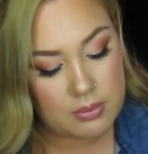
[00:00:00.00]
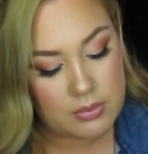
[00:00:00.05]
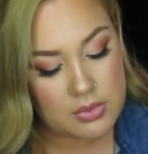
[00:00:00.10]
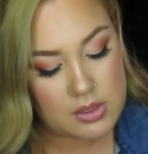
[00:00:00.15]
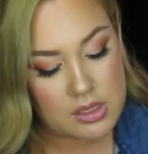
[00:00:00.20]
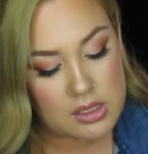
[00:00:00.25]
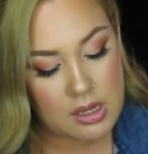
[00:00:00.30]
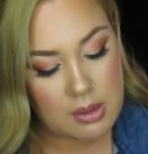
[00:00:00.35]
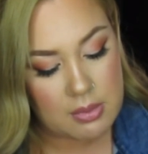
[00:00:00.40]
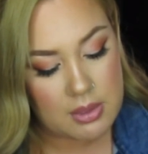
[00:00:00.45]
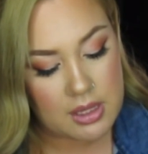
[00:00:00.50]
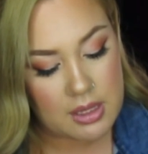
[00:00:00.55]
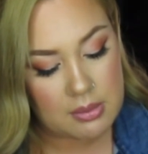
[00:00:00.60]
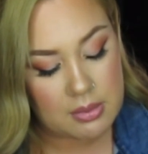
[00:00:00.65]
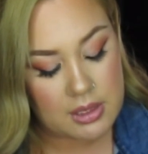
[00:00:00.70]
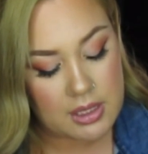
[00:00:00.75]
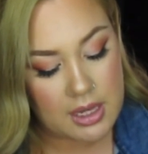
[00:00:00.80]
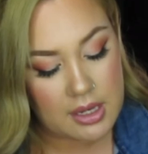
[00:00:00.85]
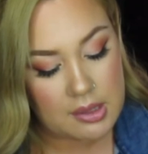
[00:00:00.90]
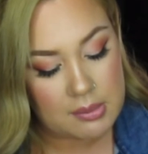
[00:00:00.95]
Some of
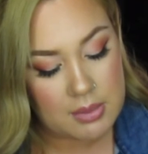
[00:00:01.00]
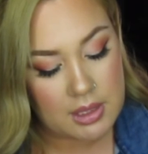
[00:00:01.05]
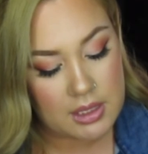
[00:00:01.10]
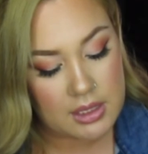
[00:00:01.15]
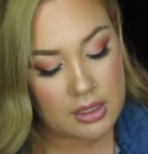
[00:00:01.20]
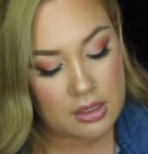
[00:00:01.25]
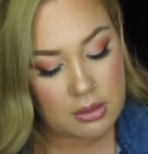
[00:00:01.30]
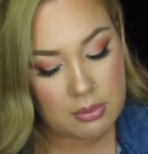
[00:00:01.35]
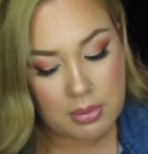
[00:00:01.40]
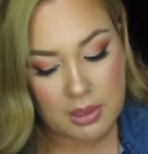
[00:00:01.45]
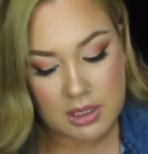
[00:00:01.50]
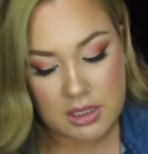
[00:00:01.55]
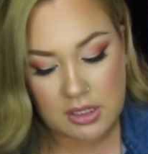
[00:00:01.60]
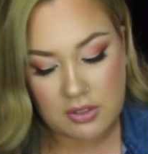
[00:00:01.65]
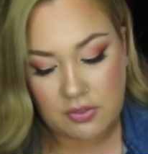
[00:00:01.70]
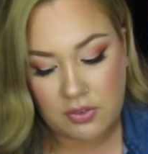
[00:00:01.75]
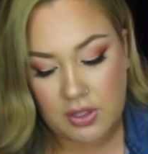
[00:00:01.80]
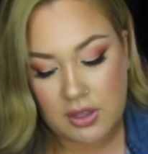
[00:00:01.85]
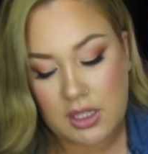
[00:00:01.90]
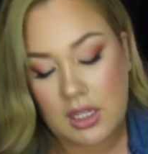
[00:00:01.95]
them claim a little bit
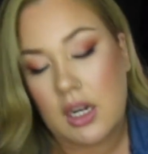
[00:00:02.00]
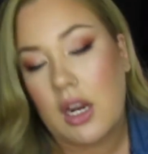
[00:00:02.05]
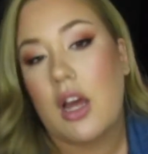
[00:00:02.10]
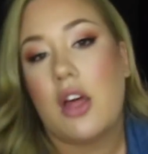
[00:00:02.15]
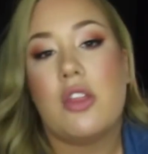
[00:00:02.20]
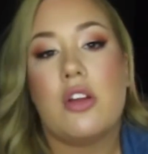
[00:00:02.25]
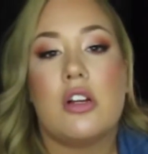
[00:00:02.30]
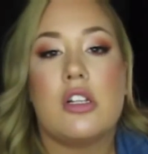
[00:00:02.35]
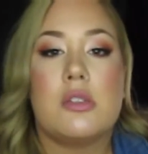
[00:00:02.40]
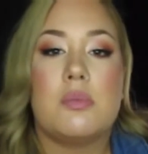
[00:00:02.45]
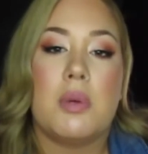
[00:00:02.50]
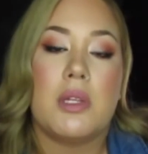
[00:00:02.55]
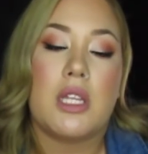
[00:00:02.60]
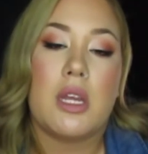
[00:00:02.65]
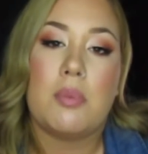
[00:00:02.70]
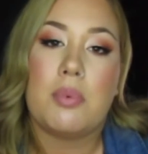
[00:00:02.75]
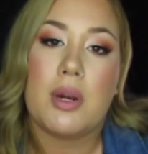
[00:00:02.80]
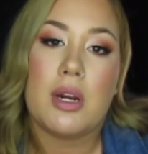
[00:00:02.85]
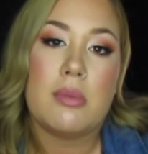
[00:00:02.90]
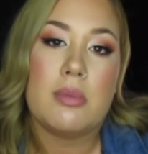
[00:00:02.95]
different than others, but
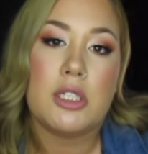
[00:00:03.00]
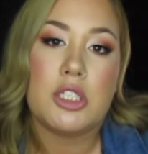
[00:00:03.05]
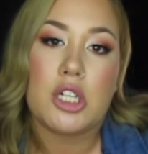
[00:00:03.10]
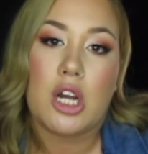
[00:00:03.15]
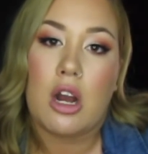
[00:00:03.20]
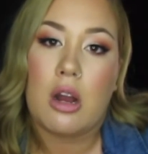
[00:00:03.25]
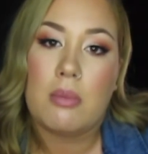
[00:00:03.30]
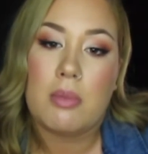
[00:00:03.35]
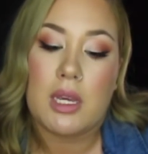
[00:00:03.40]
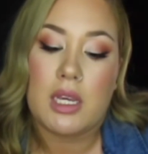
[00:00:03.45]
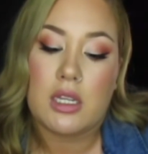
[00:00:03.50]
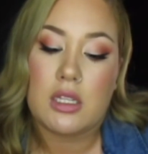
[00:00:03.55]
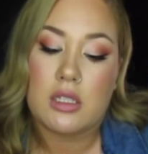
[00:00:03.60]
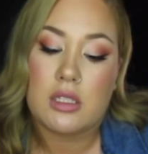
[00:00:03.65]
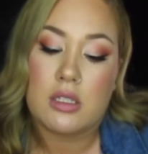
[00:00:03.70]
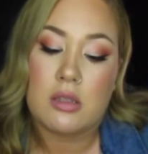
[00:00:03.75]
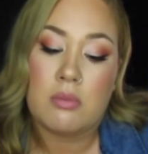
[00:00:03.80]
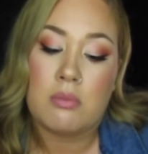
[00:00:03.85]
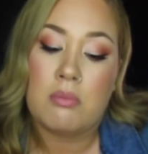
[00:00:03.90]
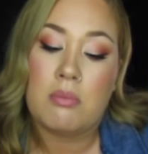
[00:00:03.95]
they pretty much all
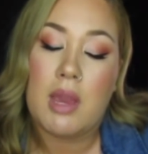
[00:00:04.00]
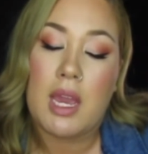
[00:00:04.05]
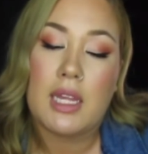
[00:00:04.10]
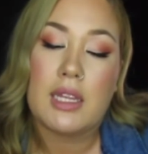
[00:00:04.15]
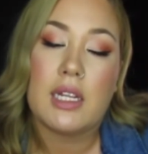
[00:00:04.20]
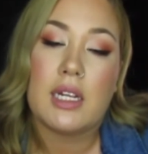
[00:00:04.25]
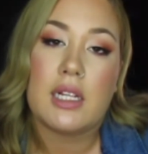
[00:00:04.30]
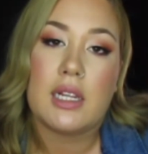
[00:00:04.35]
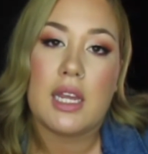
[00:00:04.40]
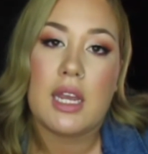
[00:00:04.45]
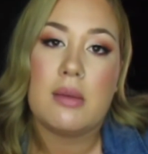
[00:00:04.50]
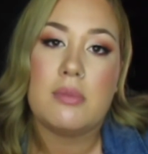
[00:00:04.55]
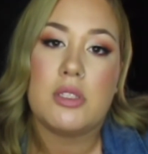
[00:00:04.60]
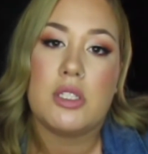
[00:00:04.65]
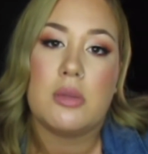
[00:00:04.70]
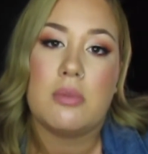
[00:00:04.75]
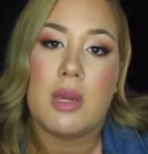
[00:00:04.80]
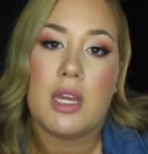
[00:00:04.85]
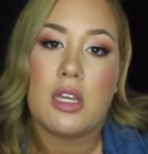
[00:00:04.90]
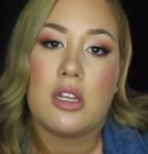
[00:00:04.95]
make the claim
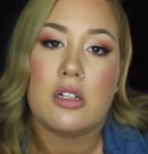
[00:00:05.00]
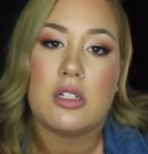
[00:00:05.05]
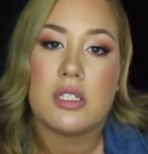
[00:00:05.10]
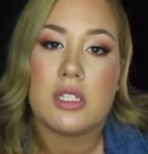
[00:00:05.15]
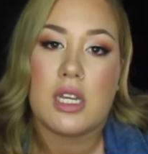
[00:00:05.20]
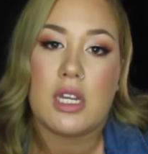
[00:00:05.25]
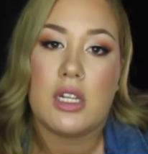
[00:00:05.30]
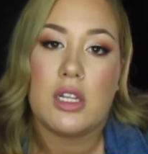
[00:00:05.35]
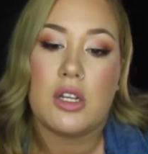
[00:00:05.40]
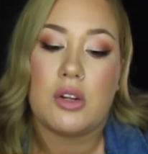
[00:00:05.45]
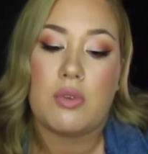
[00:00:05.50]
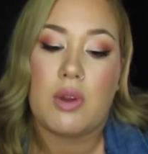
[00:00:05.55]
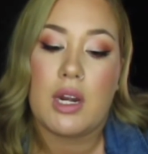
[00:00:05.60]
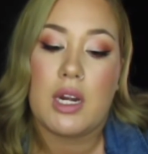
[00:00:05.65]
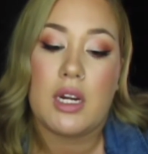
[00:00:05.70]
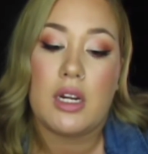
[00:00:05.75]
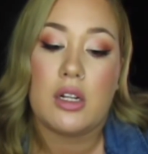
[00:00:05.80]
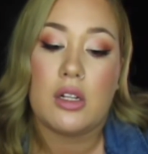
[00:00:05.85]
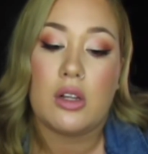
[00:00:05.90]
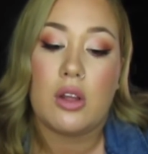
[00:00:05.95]
to make your skin look
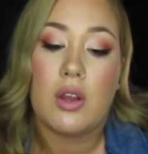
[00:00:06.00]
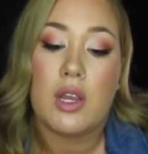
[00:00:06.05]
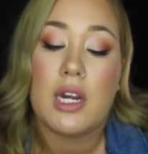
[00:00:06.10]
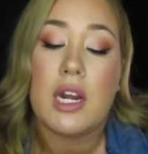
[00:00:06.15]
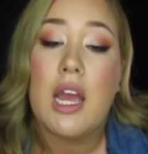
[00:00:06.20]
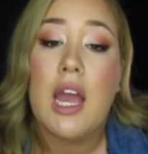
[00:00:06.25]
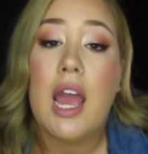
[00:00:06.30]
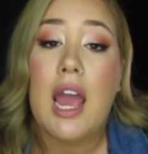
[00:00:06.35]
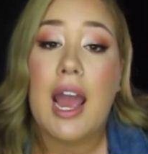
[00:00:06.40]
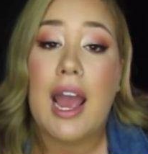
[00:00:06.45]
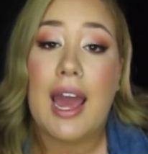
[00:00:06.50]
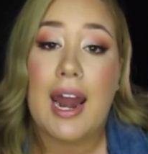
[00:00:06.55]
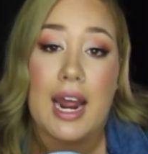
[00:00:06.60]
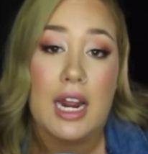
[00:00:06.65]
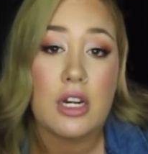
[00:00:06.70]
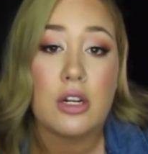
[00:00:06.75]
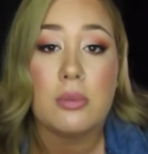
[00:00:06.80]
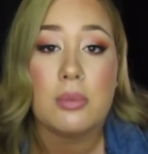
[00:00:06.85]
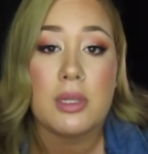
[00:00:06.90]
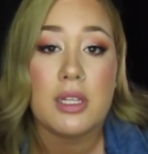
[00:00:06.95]
radiant and glowing, and
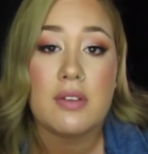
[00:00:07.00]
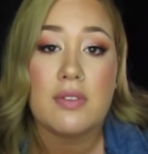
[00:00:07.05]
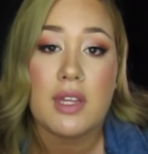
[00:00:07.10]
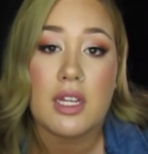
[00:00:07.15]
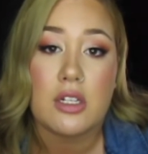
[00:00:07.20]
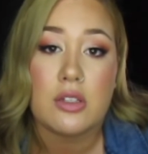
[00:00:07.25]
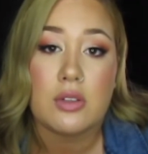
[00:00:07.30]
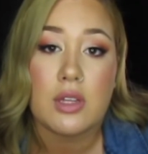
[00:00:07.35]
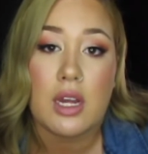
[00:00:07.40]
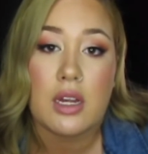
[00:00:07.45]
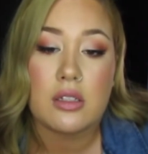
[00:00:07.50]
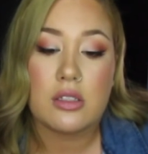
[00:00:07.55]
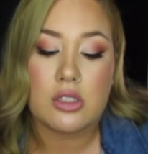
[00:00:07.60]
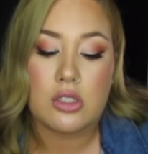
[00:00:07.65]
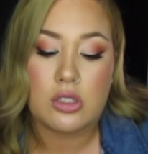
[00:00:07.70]
I do believe they do that.